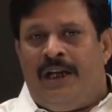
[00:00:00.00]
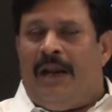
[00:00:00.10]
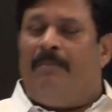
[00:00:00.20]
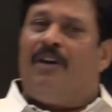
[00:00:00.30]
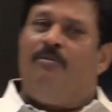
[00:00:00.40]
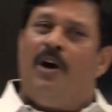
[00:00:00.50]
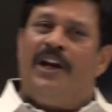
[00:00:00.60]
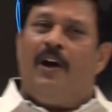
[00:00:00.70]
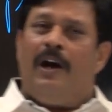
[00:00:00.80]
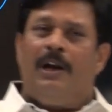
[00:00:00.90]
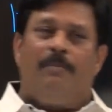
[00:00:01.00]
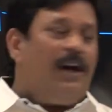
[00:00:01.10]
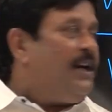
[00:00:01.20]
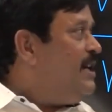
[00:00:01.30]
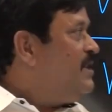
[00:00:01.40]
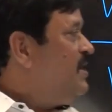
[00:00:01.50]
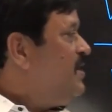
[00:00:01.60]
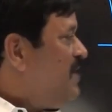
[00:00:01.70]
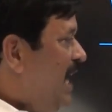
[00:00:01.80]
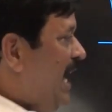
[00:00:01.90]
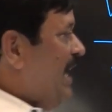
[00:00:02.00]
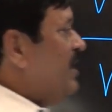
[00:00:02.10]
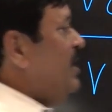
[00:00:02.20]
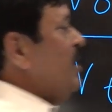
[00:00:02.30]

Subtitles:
Number of body corner particles is 8.